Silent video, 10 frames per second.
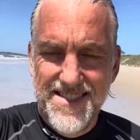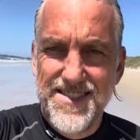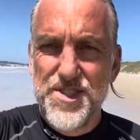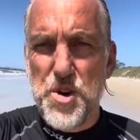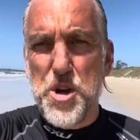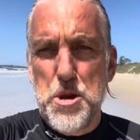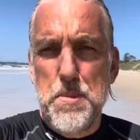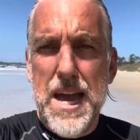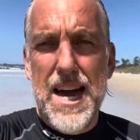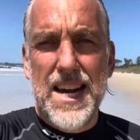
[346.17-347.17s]
talking
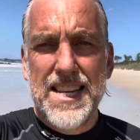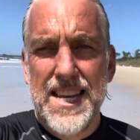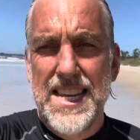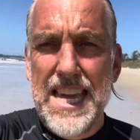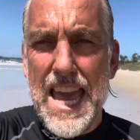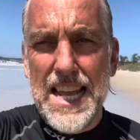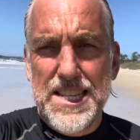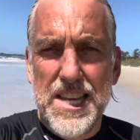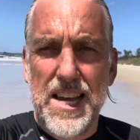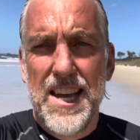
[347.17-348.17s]
about
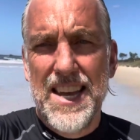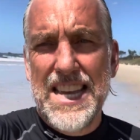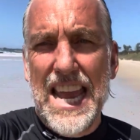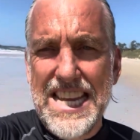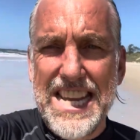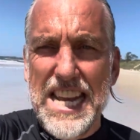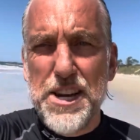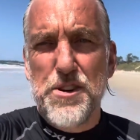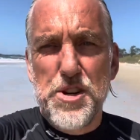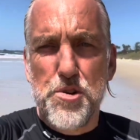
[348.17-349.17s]
cancer, Candida
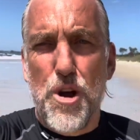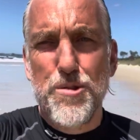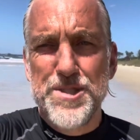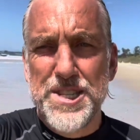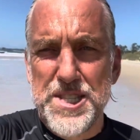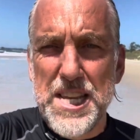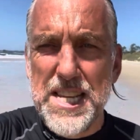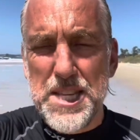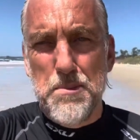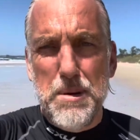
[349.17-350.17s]
and Crohn's disease
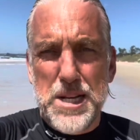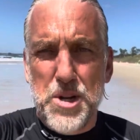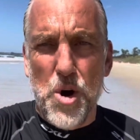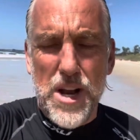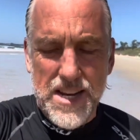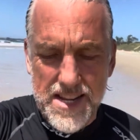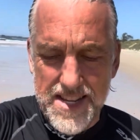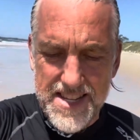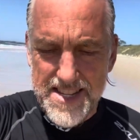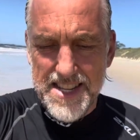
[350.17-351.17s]
and Bitcoin.
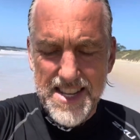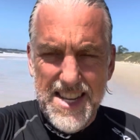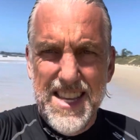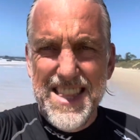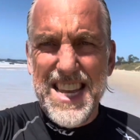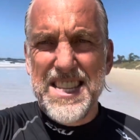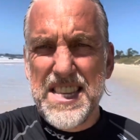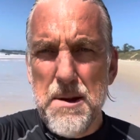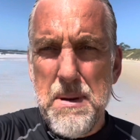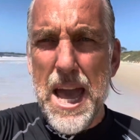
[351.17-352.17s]
Then
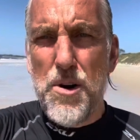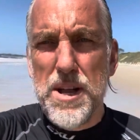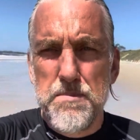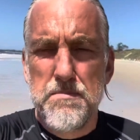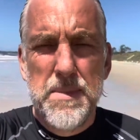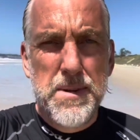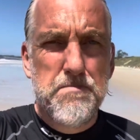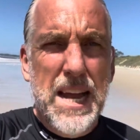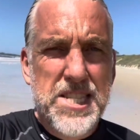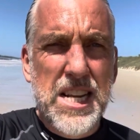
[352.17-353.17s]
somehow it
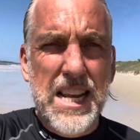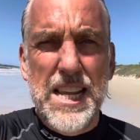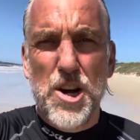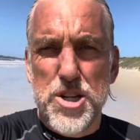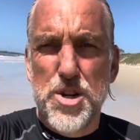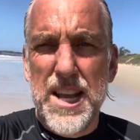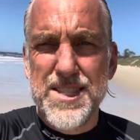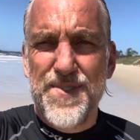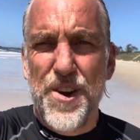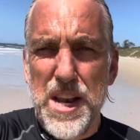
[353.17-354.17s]
magically got
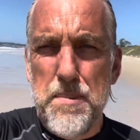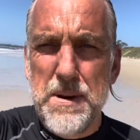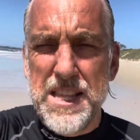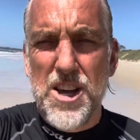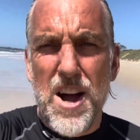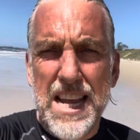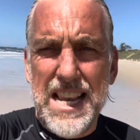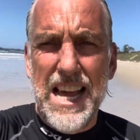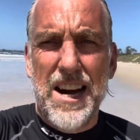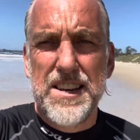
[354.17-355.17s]
transferred up into the
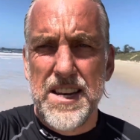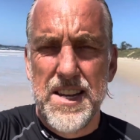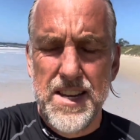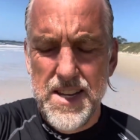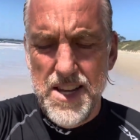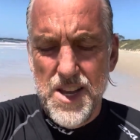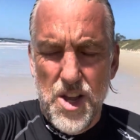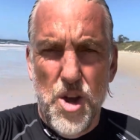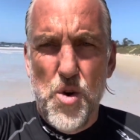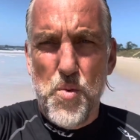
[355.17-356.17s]
iCloud and
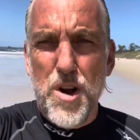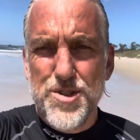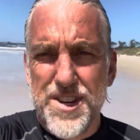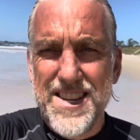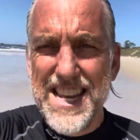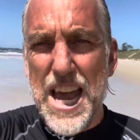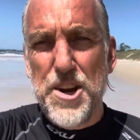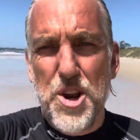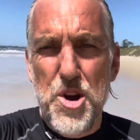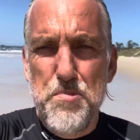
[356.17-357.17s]
won't
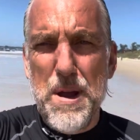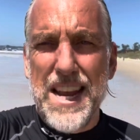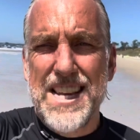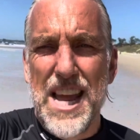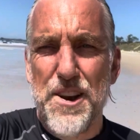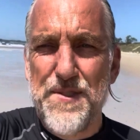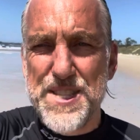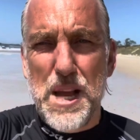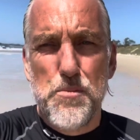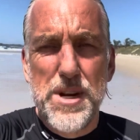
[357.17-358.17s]
download back down for
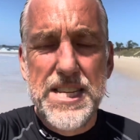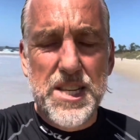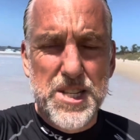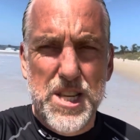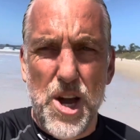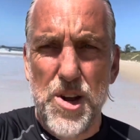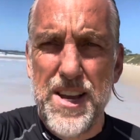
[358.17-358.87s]
some reason. So